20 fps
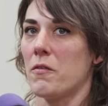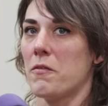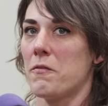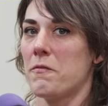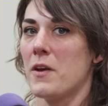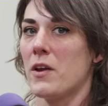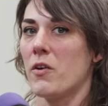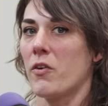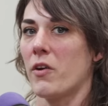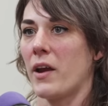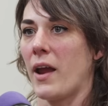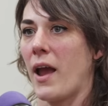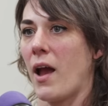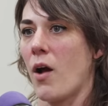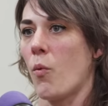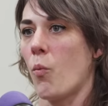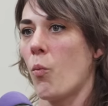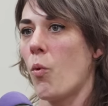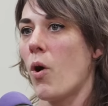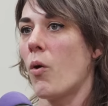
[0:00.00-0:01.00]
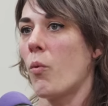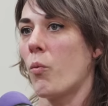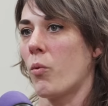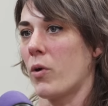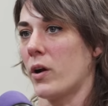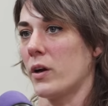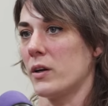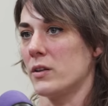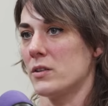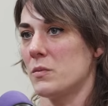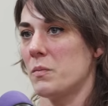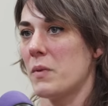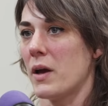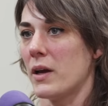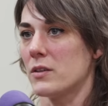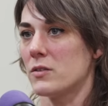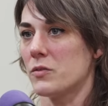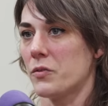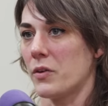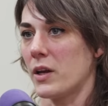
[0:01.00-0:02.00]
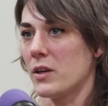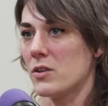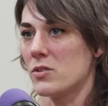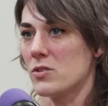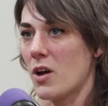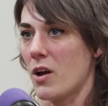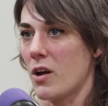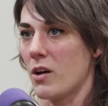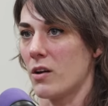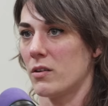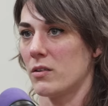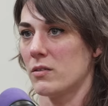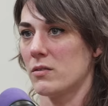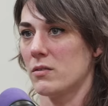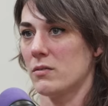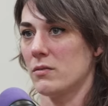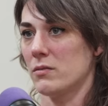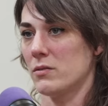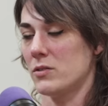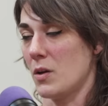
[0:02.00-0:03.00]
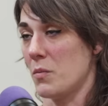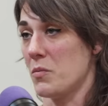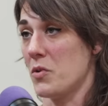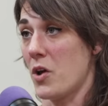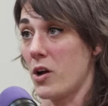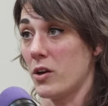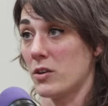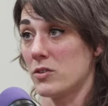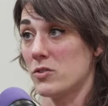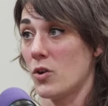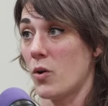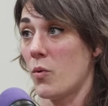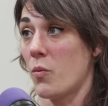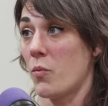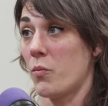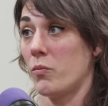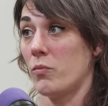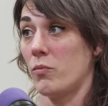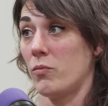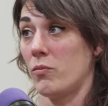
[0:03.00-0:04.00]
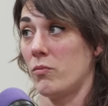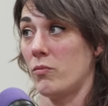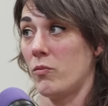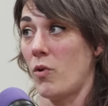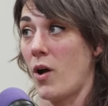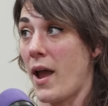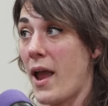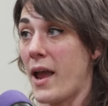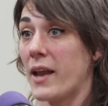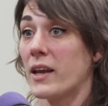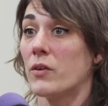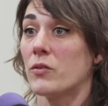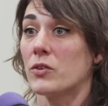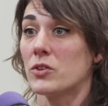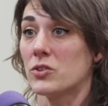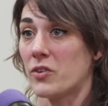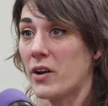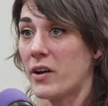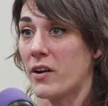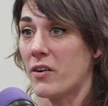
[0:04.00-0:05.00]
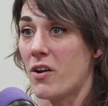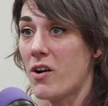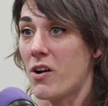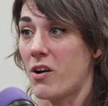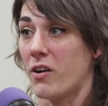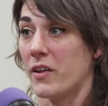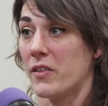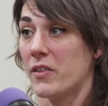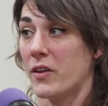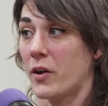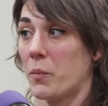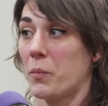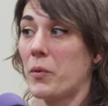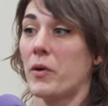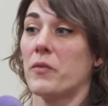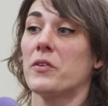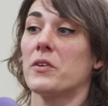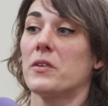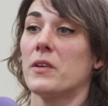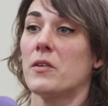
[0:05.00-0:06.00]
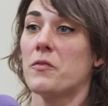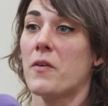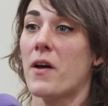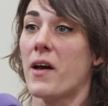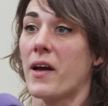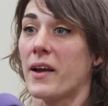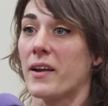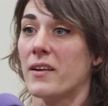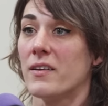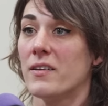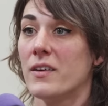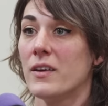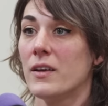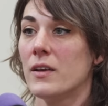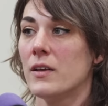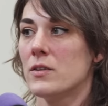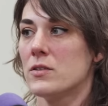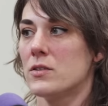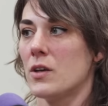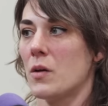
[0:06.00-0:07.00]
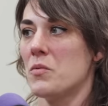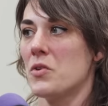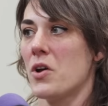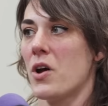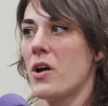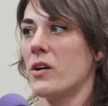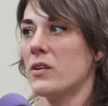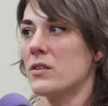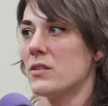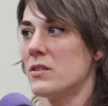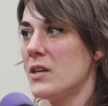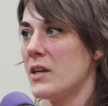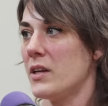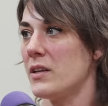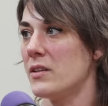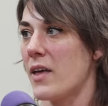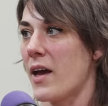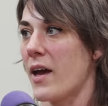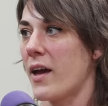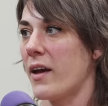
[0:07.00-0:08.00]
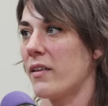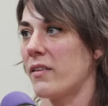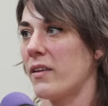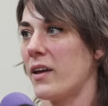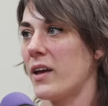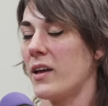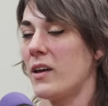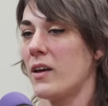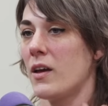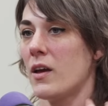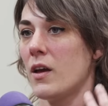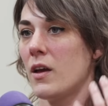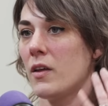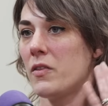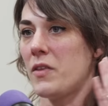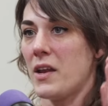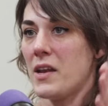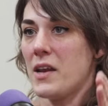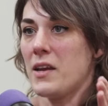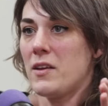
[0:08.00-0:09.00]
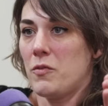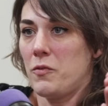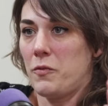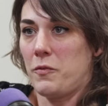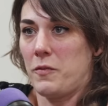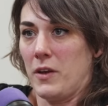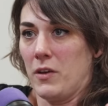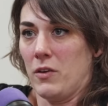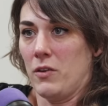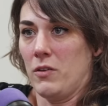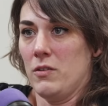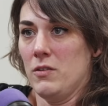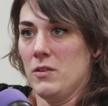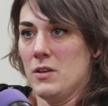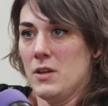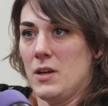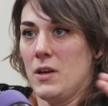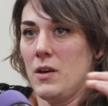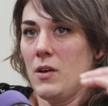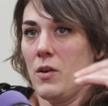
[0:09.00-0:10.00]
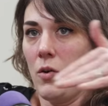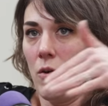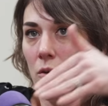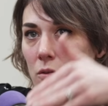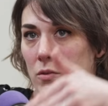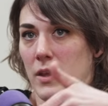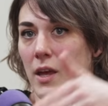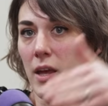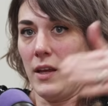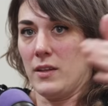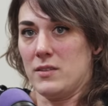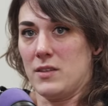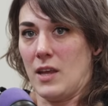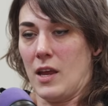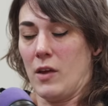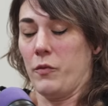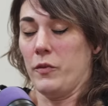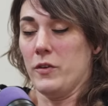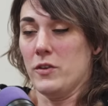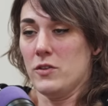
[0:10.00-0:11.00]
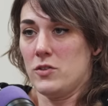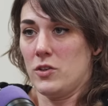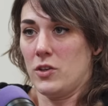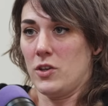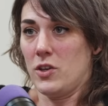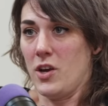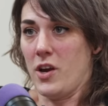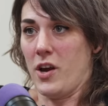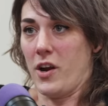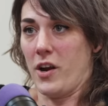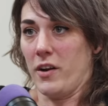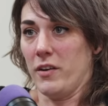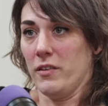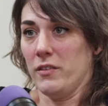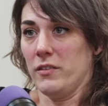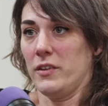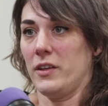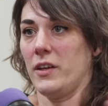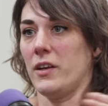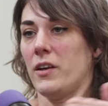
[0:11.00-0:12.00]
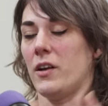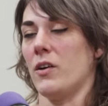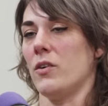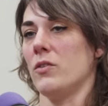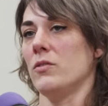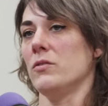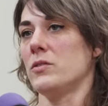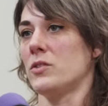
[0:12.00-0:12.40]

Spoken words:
of figuring out what works best for each dog. Mm-hmm. Some dogs don't want any restraint at all and they're perfectly fine. Mm-hmm. Some dogs need that, like they need to feel like safe and secure, you know.